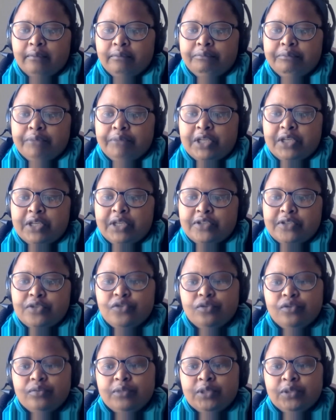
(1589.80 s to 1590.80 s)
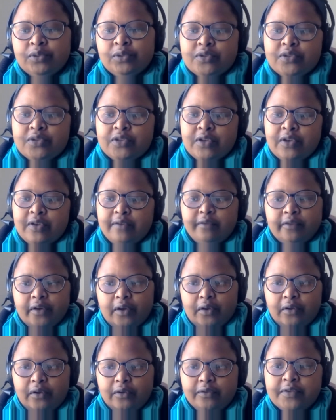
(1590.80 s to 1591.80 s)
because trauma also
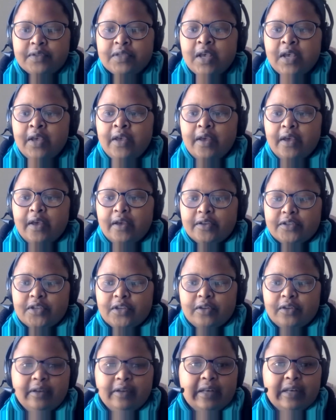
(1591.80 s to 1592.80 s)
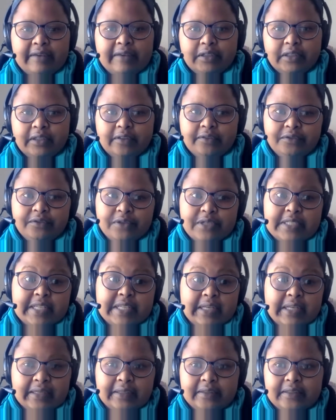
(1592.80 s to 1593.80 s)
involves a certain level of
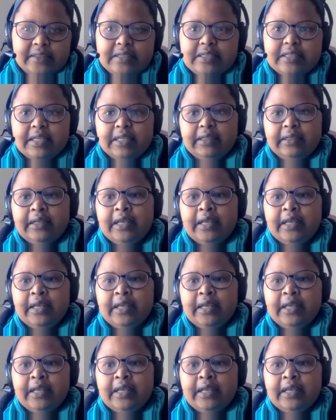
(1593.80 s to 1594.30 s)
resilience.